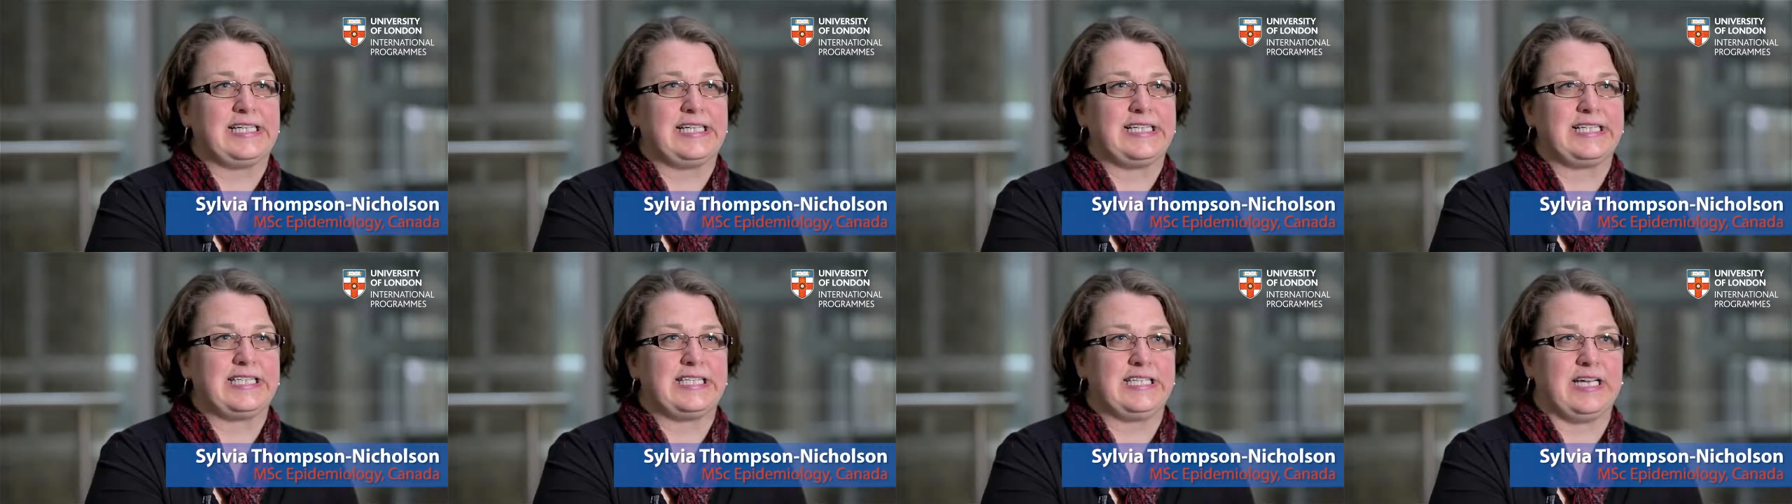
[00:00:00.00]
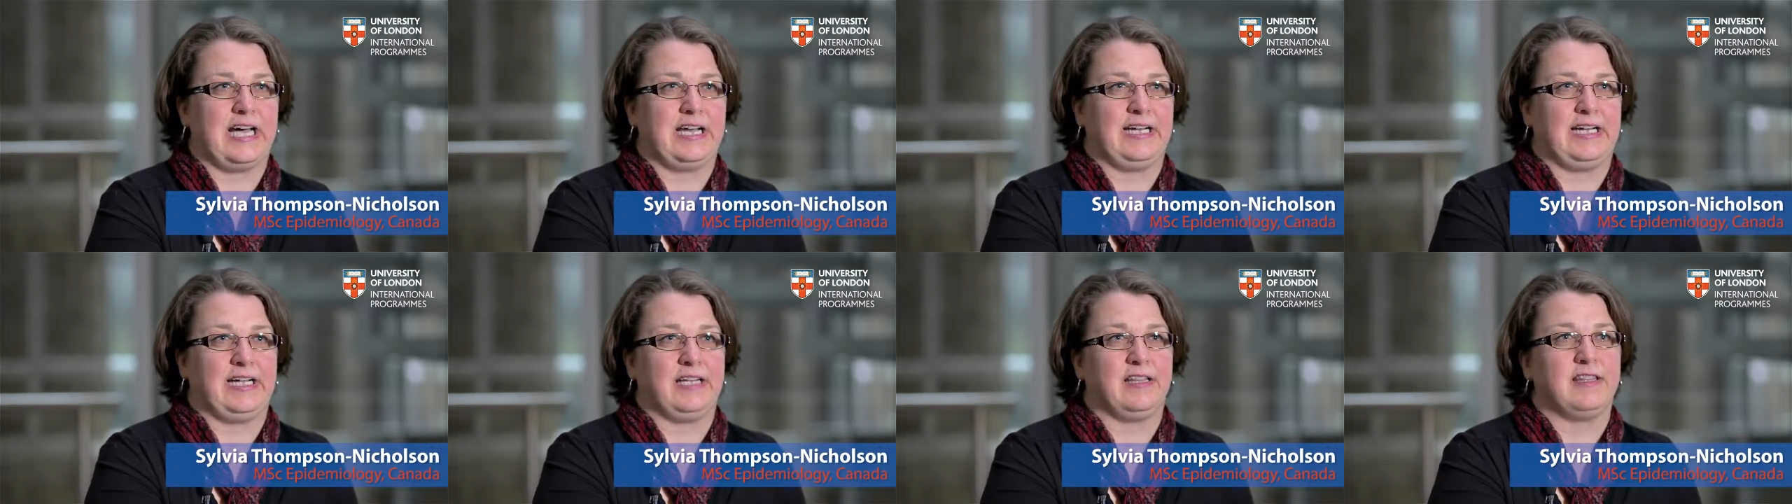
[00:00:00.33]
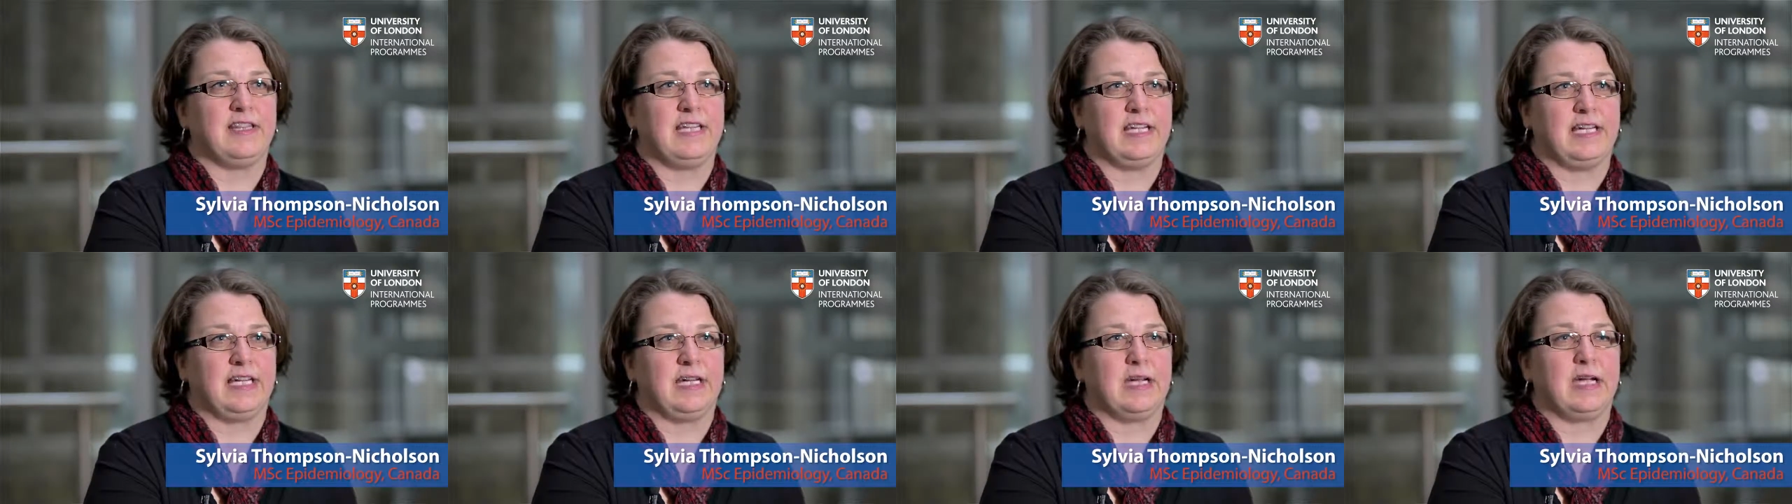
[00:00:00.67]
studied
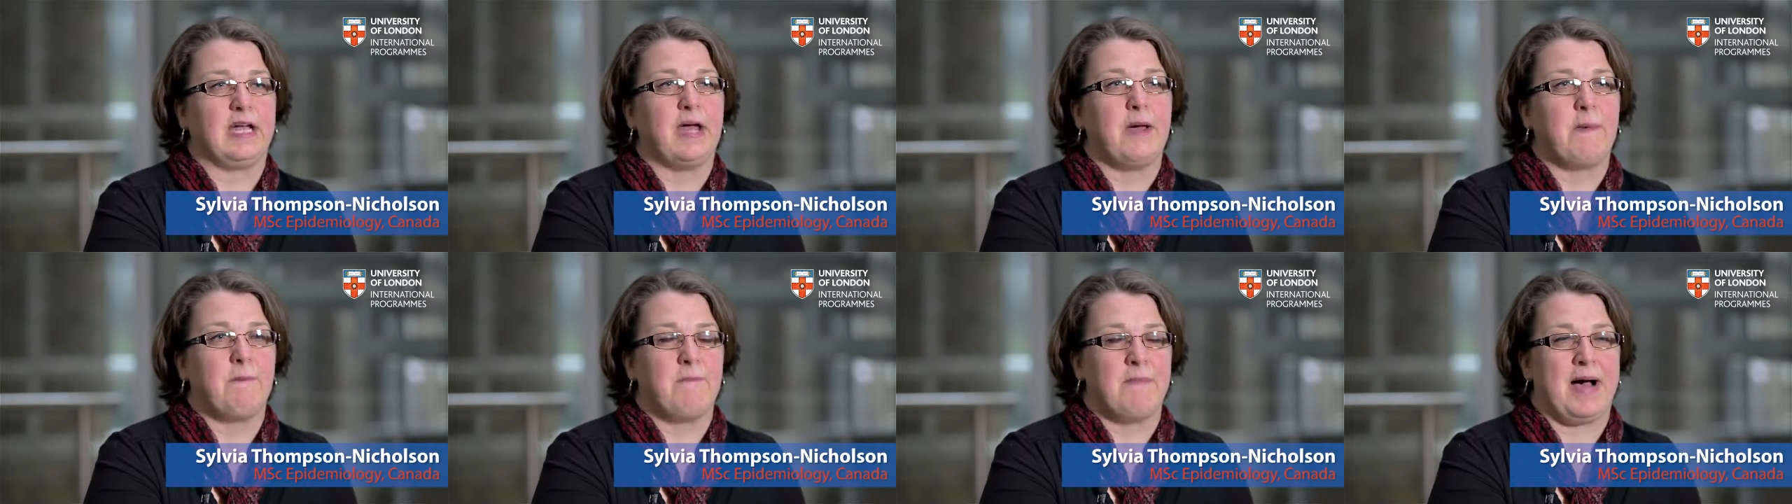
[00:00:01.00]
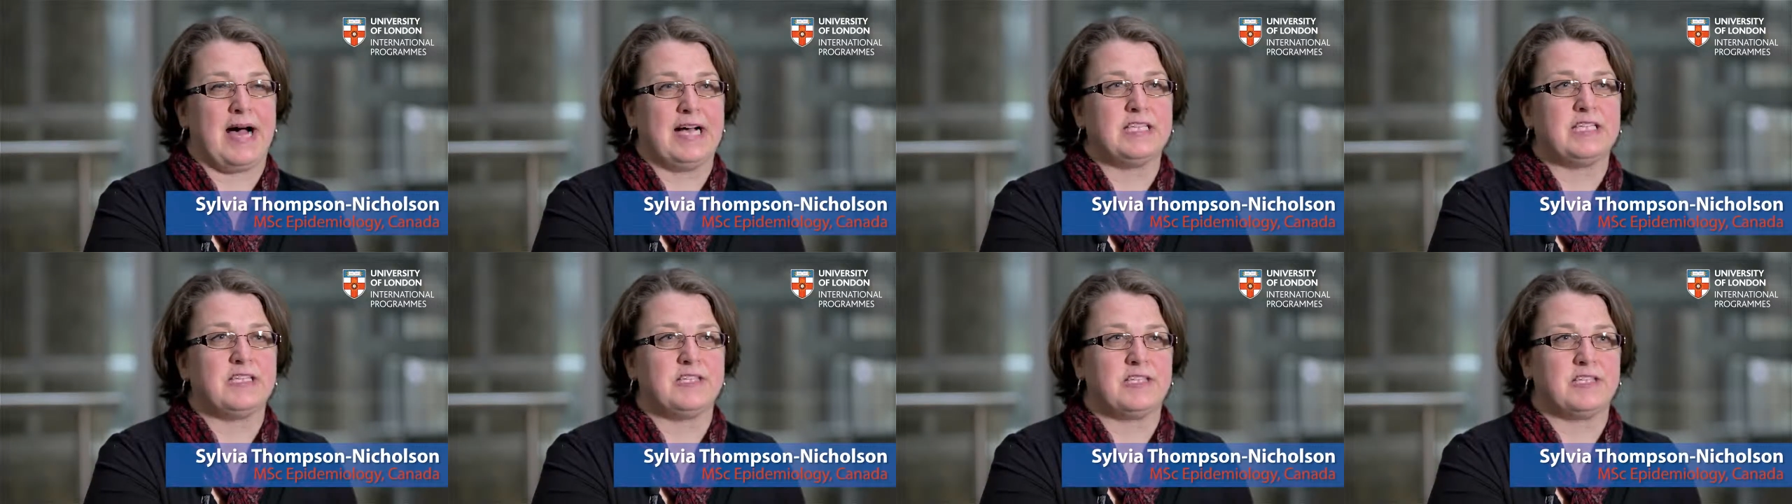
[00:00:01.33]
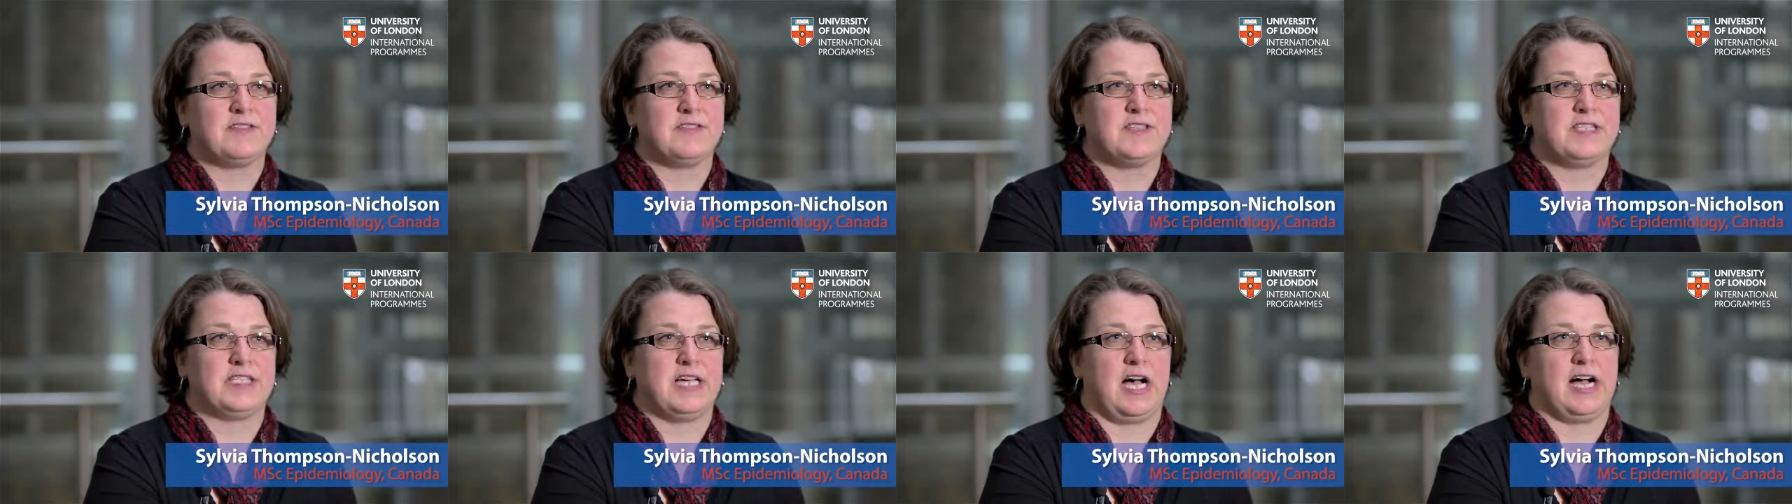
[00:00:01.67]
the Masters of
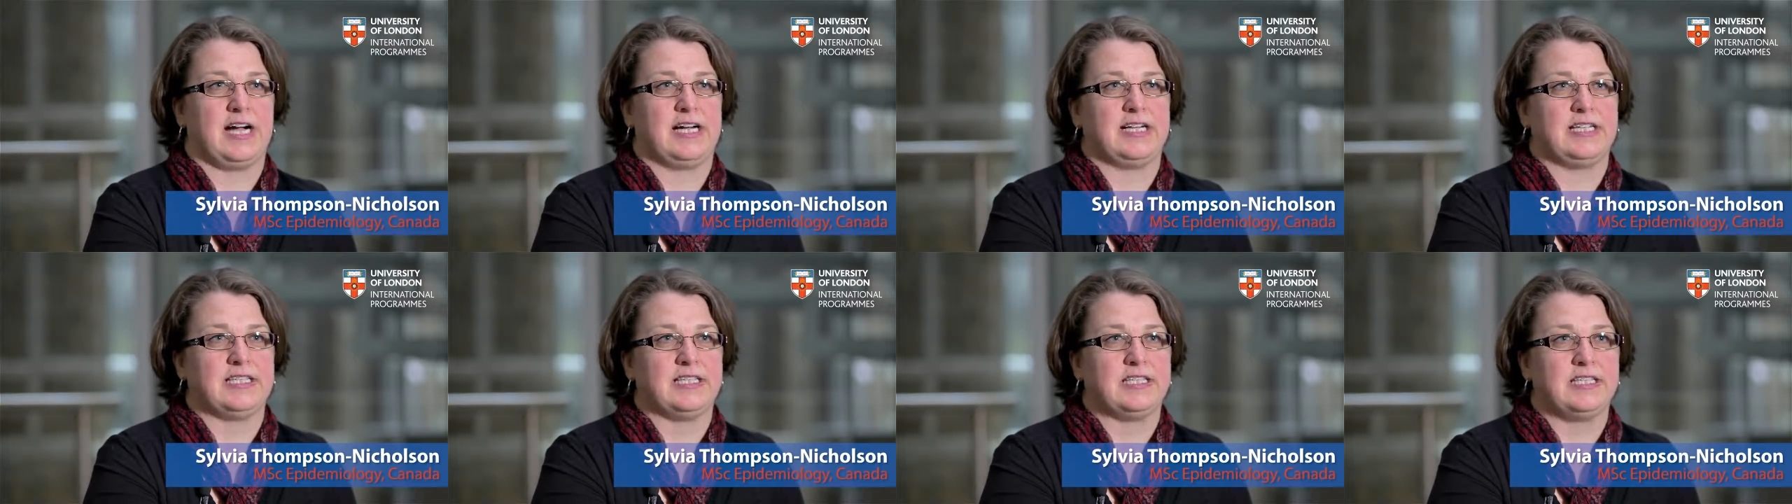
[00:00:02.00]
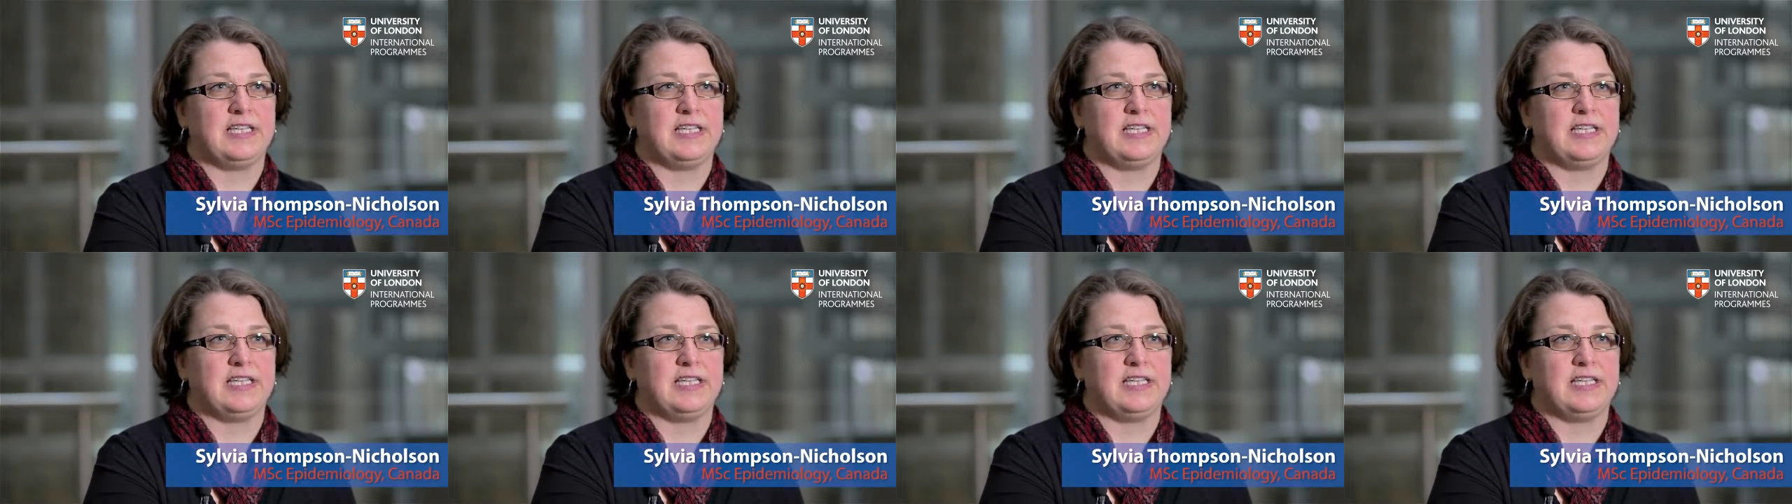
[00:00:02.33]
Science